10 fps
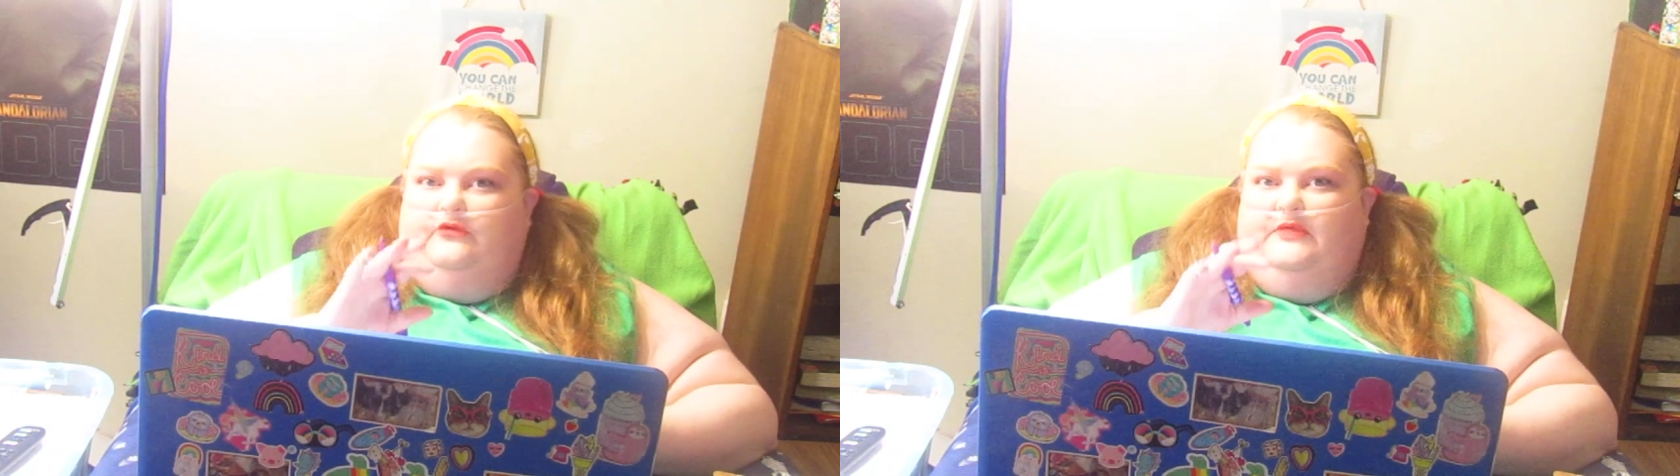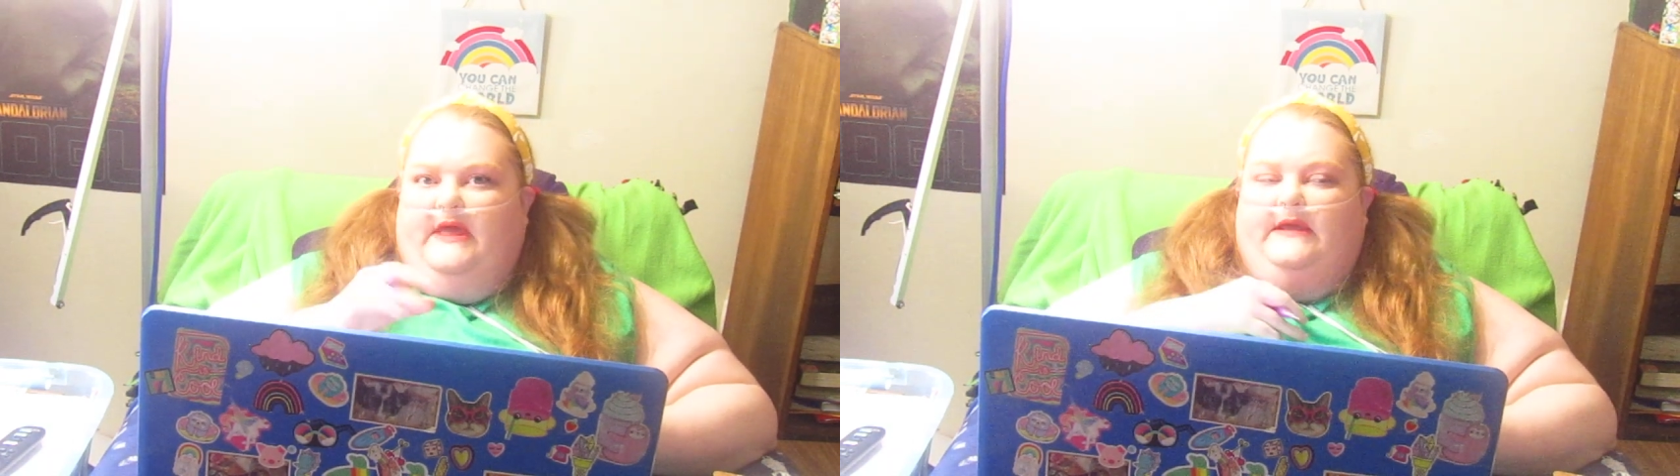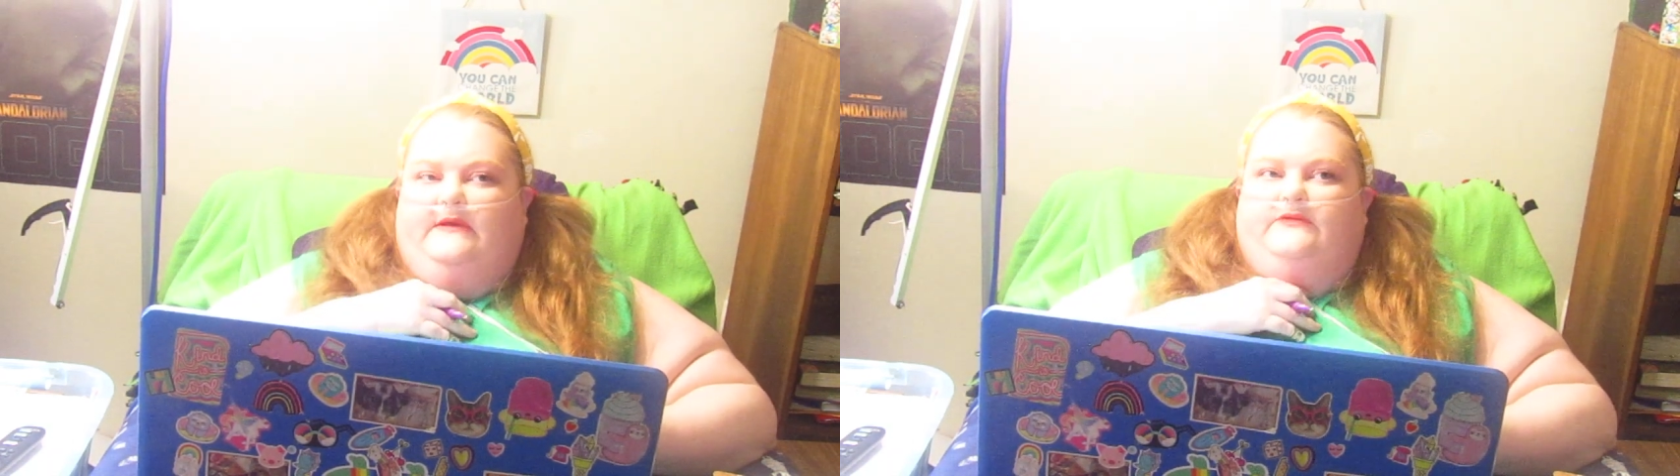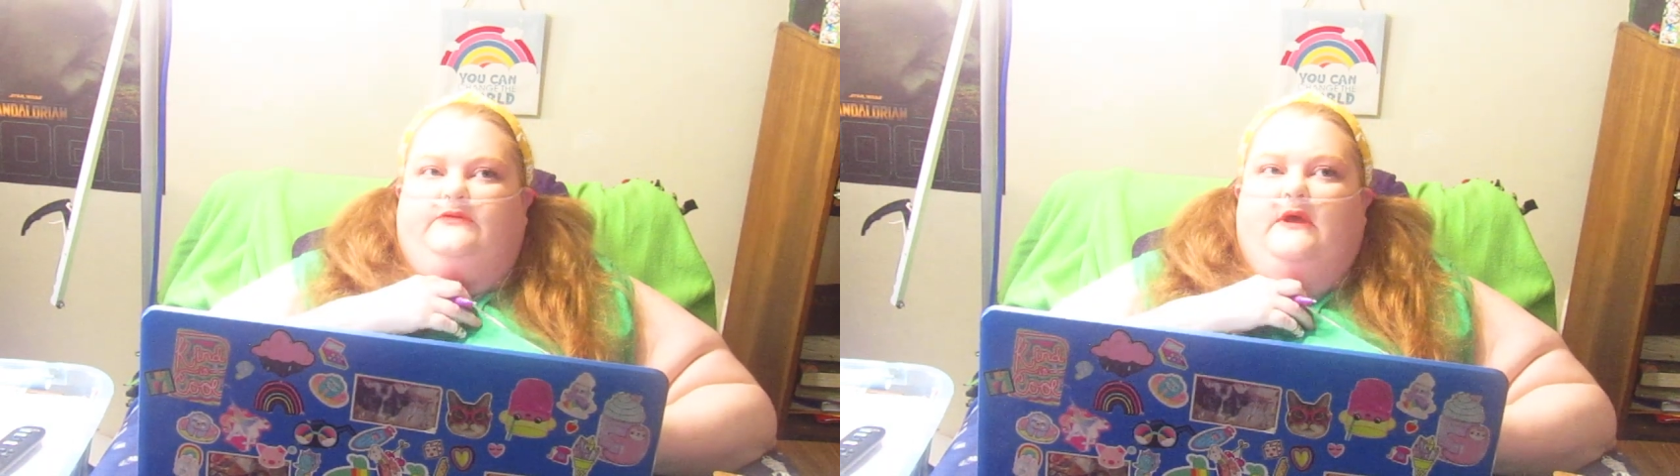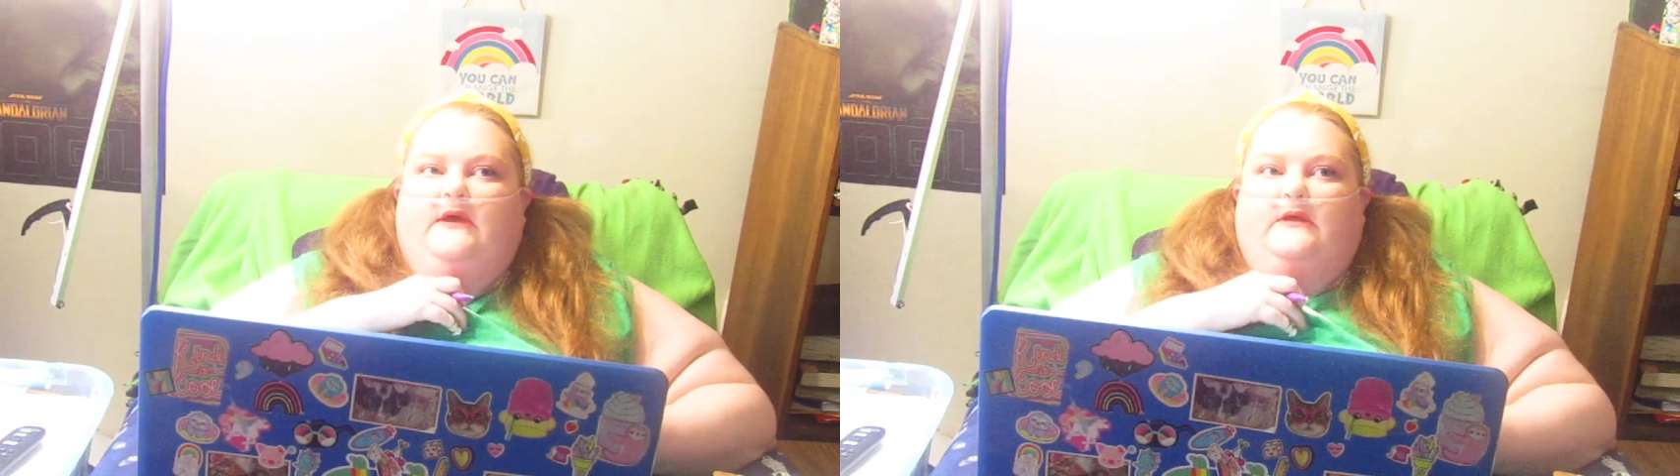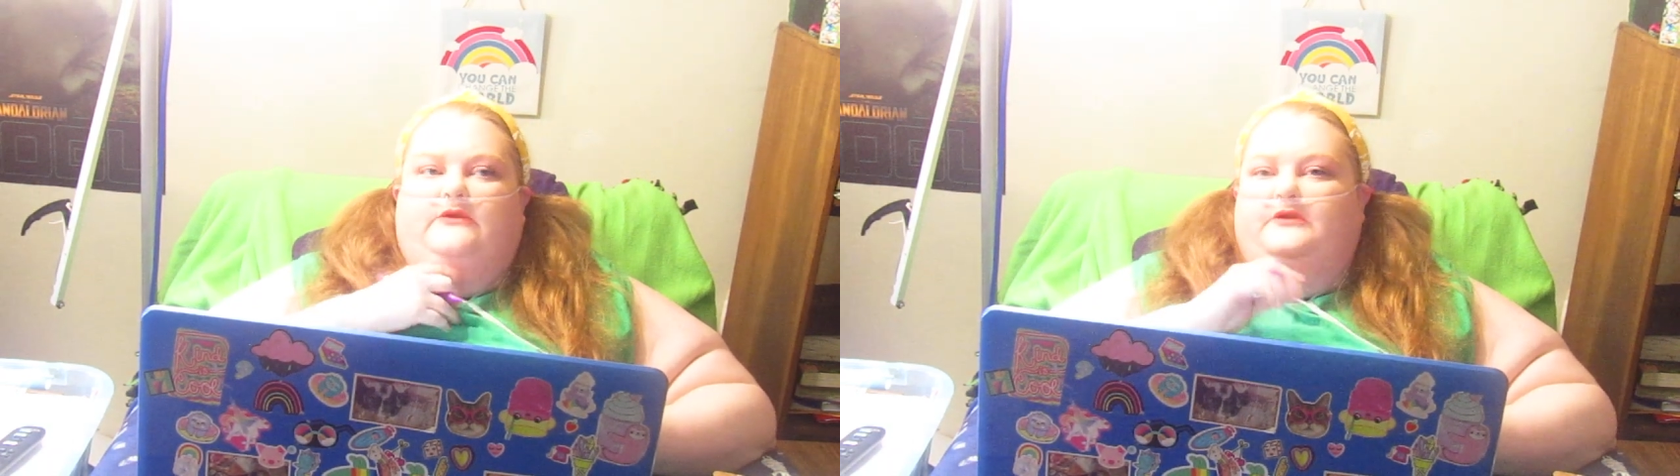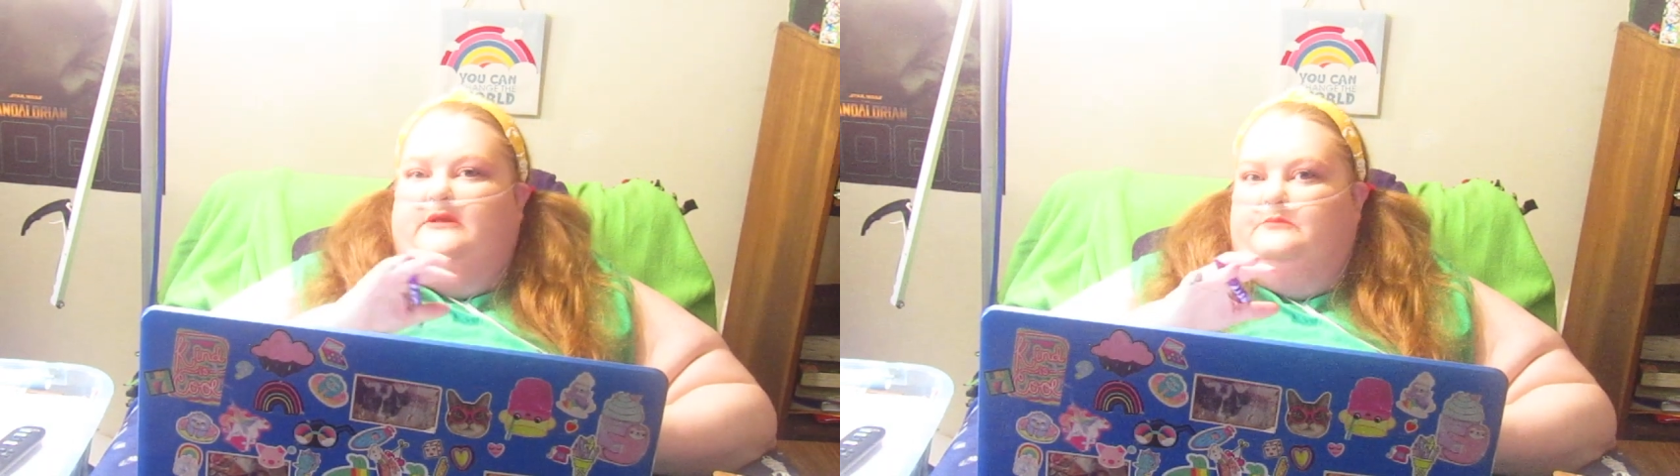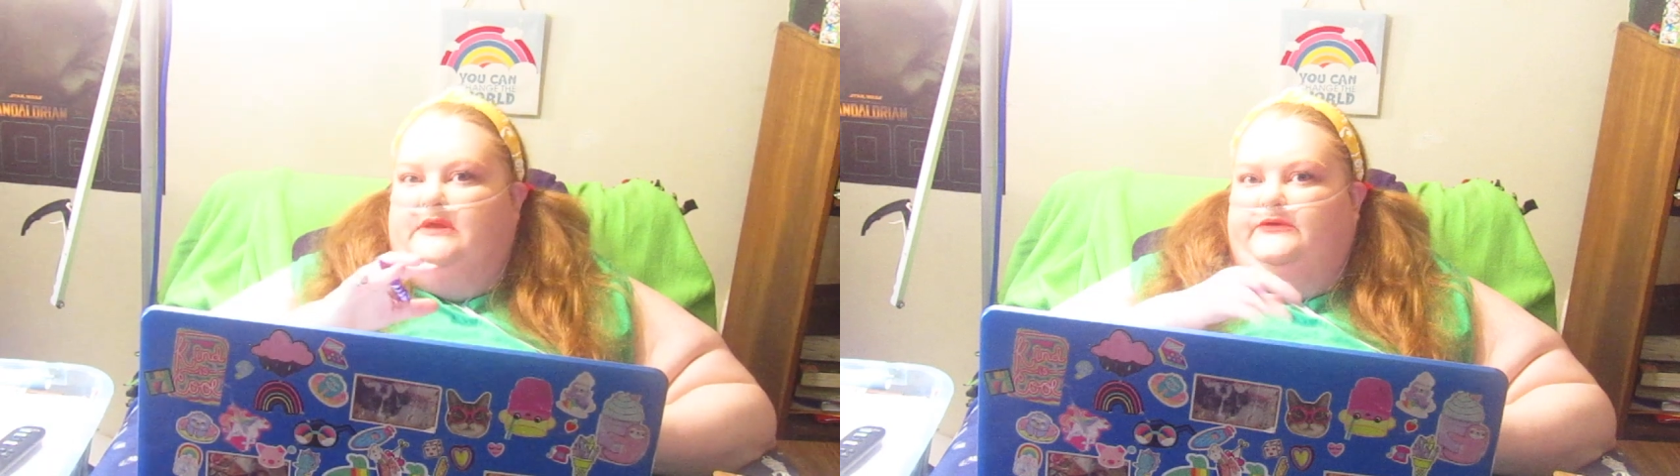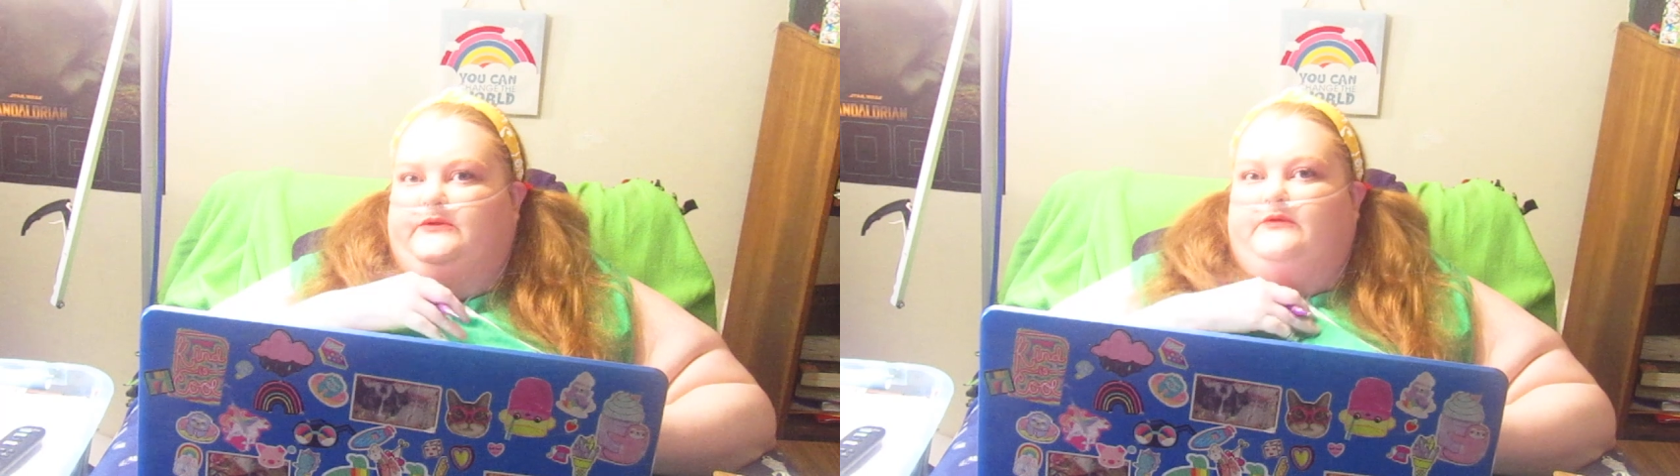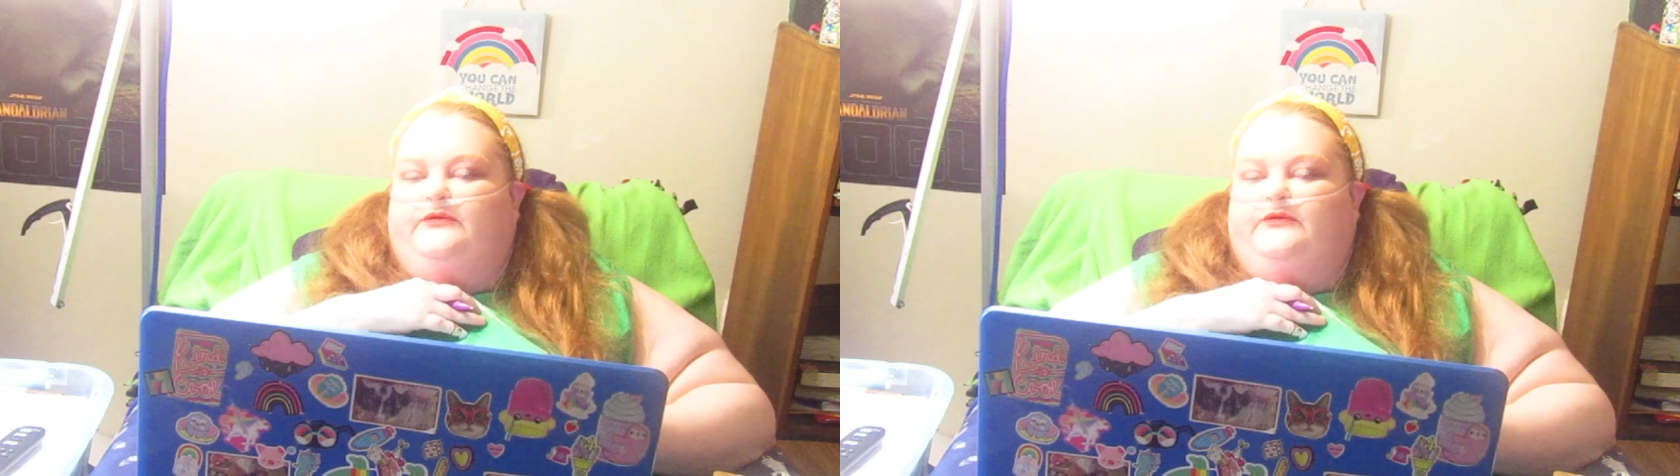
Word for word: things and you didn't mention it,